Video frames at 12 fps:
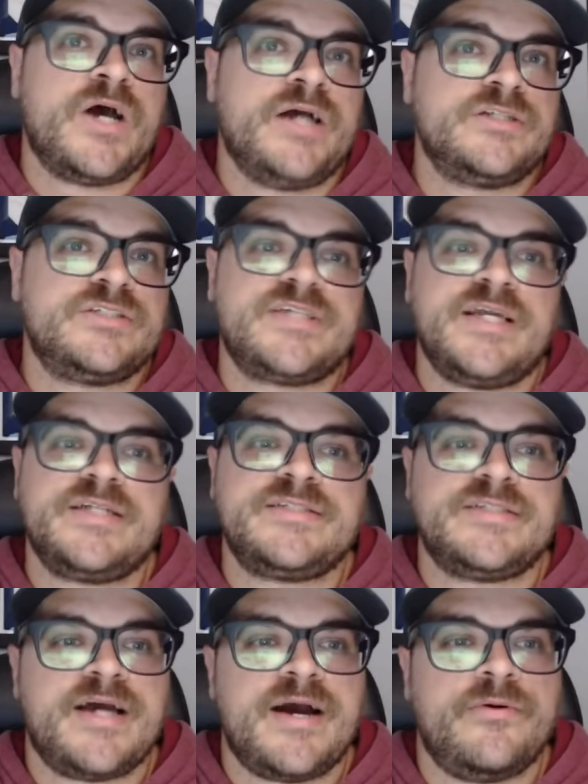Just said he's
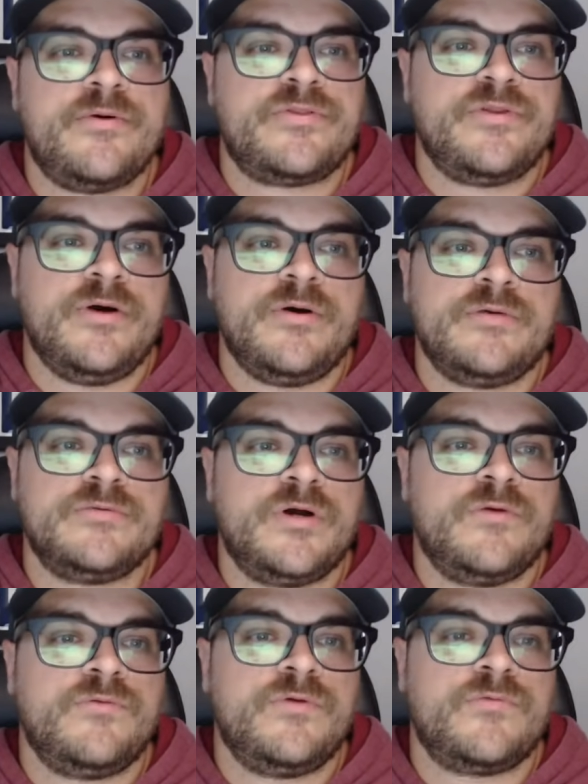a guy with, you know,
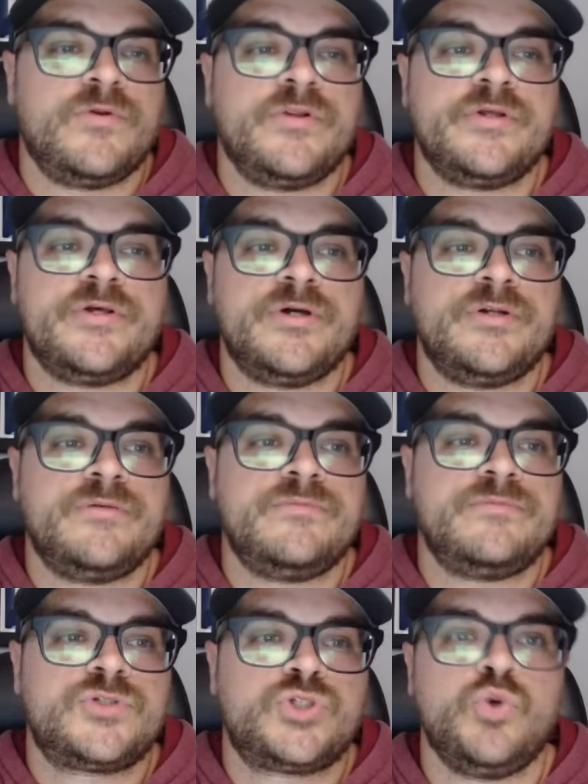a really good
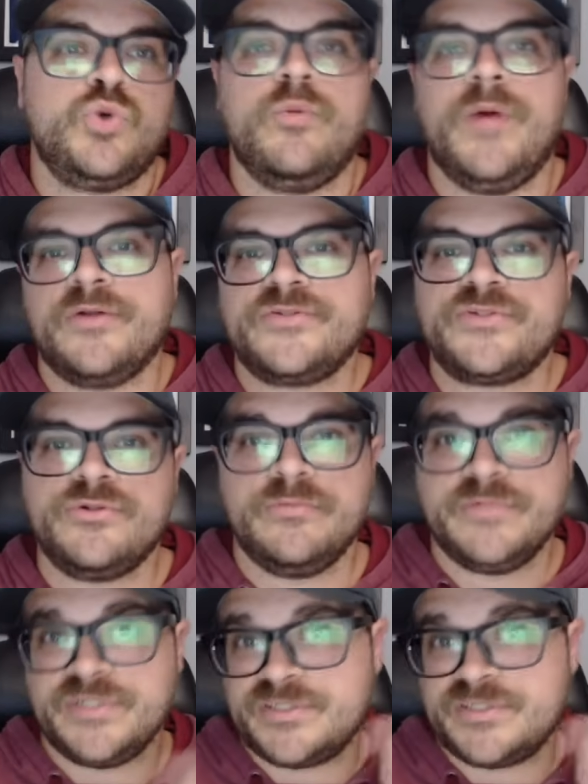tool belt to him,